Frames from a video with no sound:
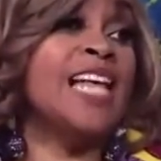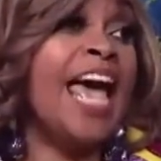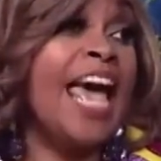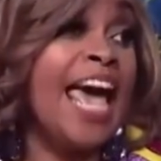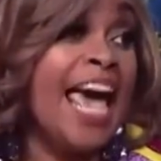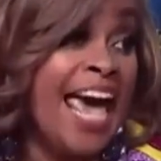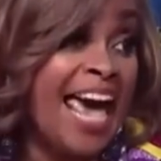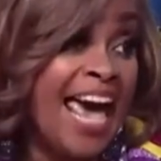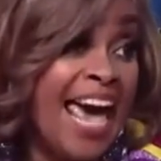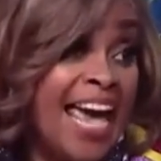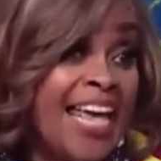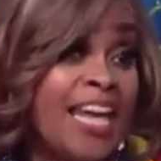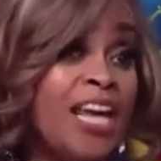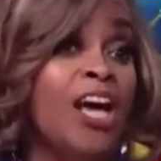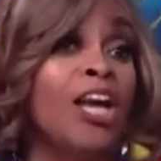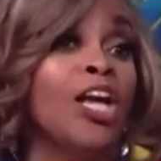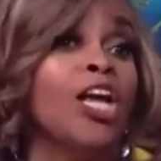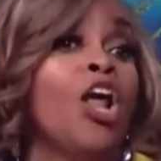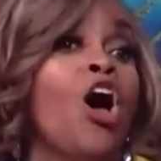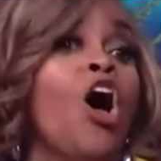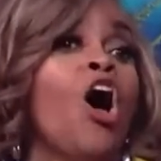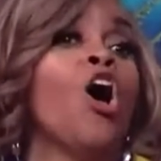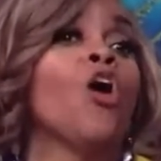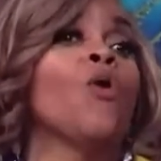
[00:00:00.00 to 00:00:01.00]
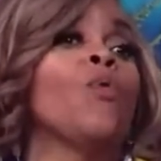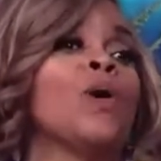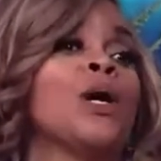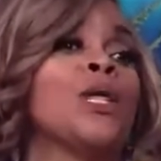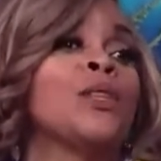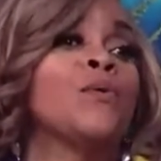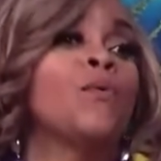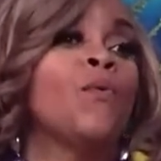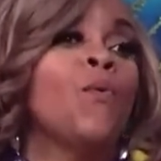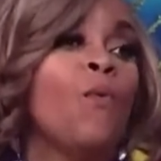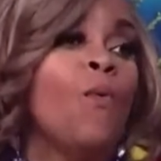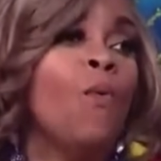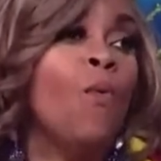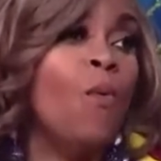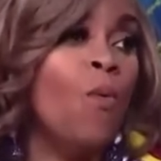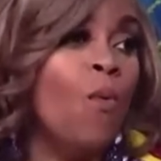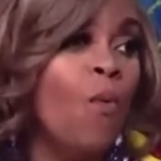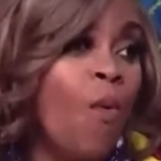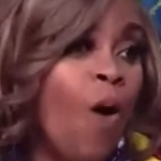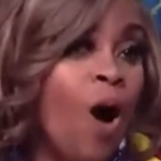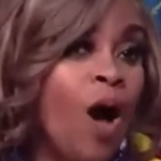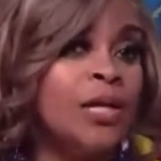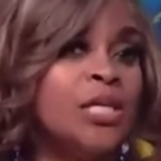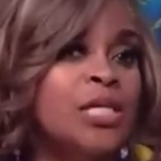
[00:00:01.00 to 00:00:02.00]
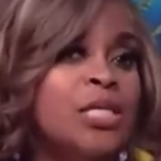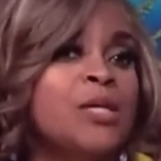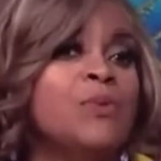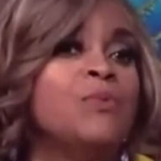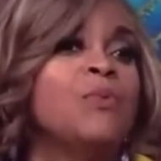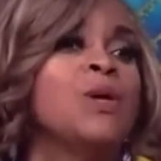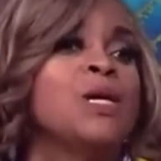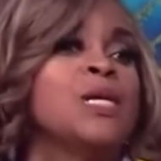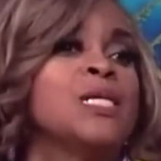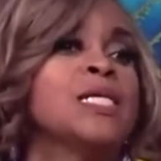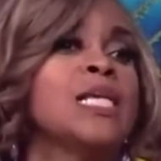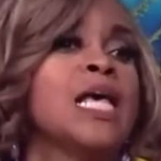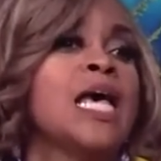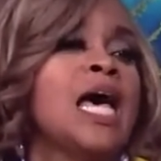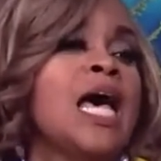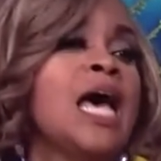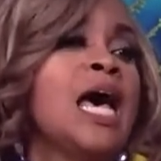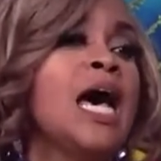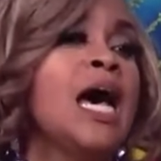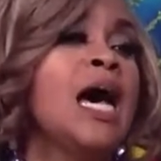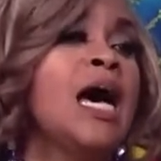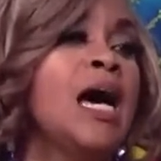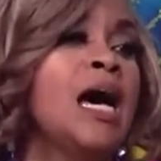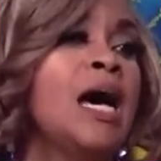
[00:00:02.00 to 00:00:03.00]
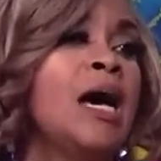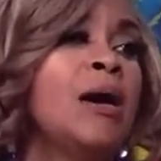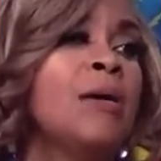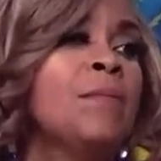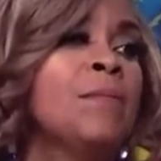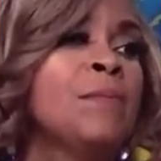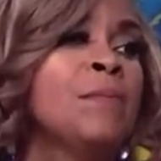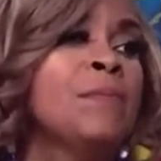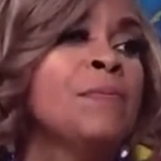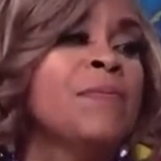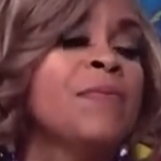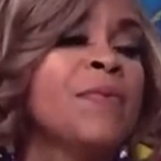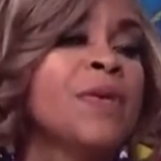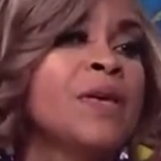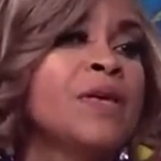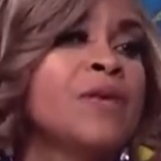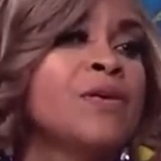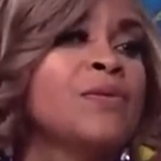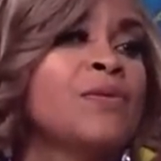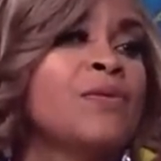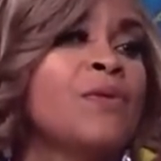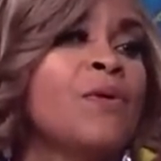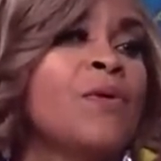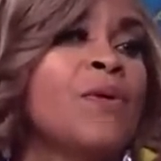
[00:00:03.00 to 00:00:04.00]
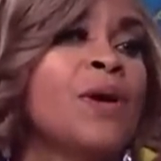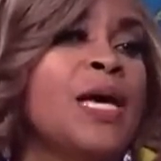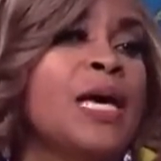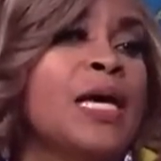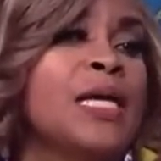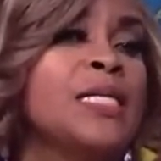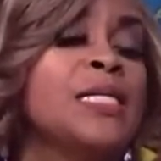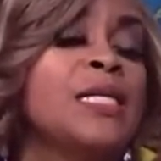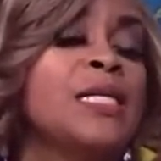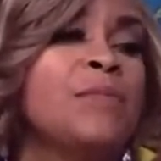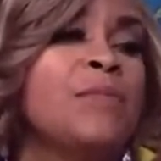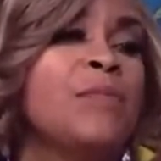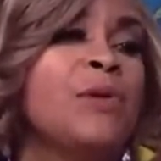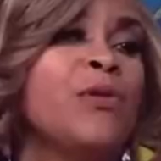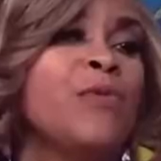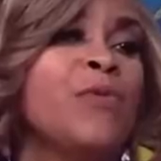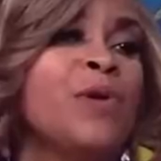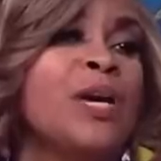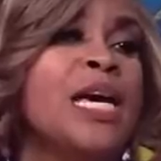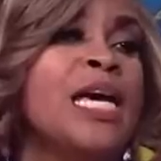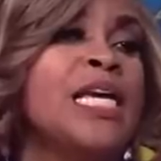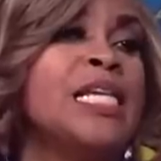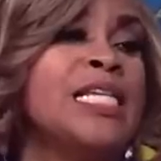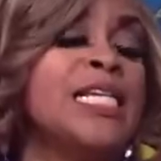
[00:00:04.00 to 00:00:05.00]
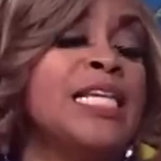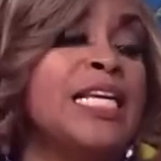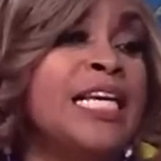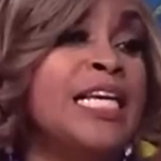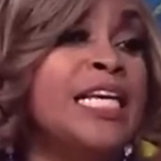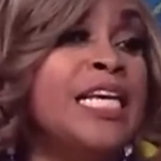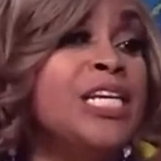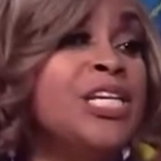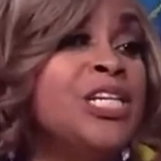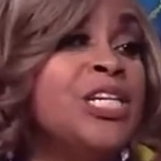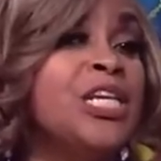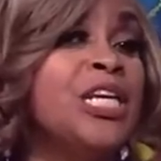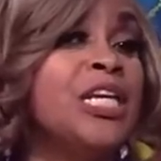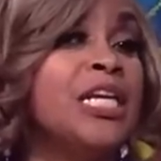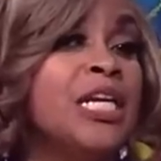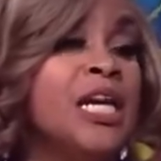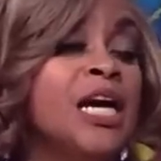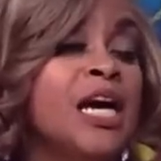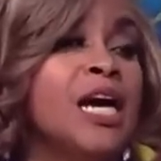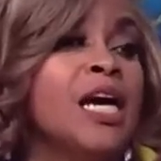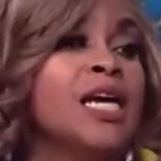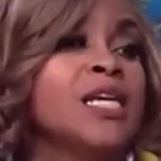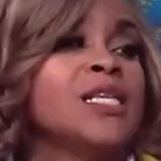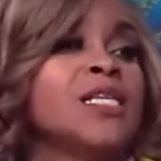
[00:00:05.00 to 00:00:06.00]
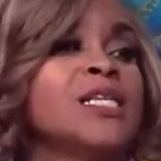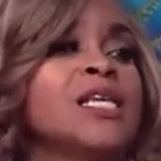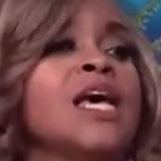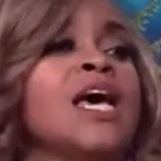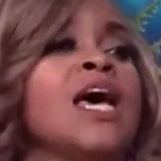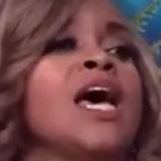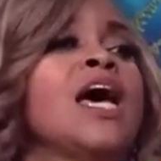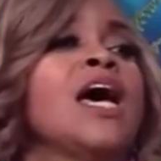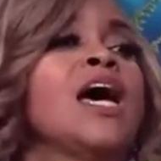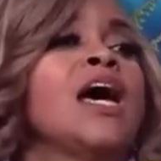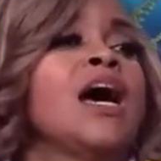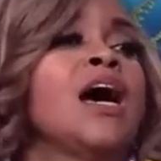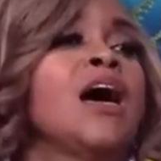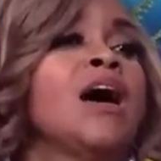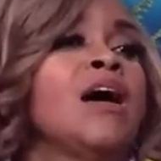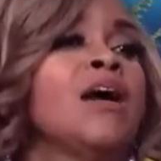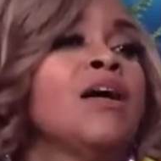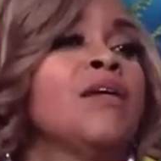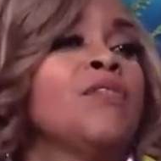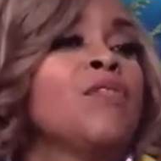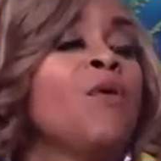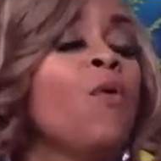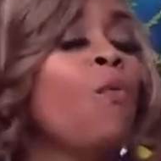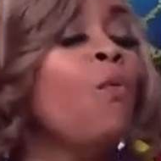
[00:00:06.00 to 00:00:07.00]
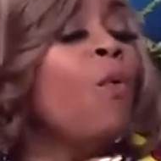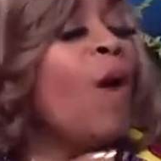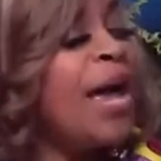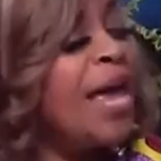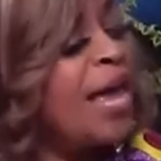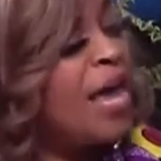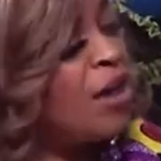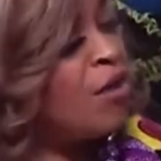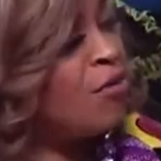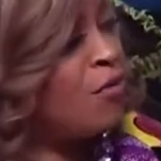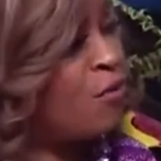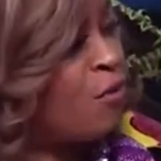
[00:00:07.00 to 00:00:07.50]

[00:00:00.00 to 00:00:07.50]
and along with what she was so exemplary in teaching us the way of